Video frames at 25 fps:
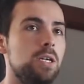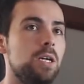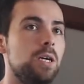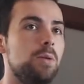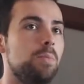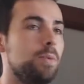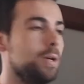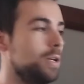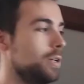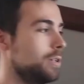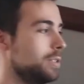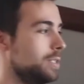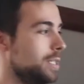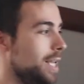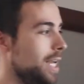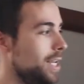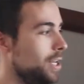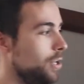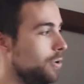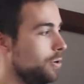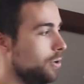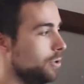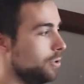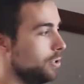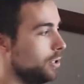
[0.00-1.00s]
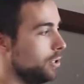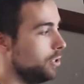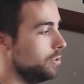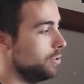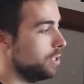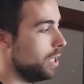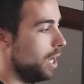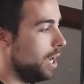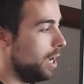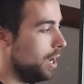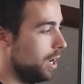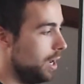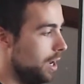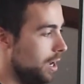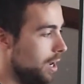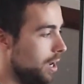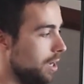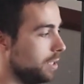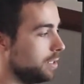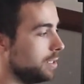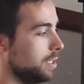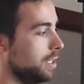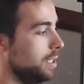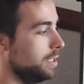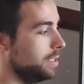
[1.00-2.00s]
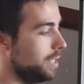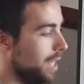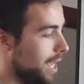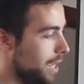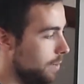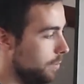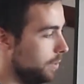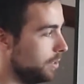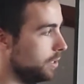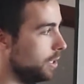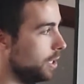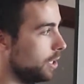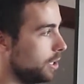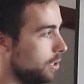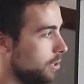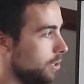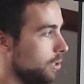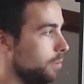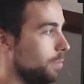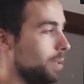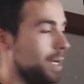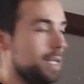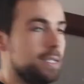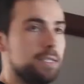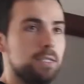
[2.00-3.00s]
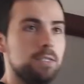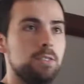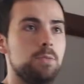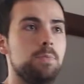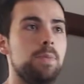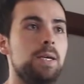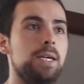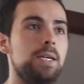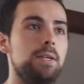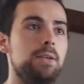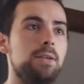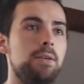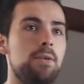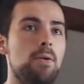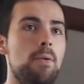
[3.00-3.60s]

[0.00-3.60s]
because then you could lose a heart, a diamond, a club, and a spade,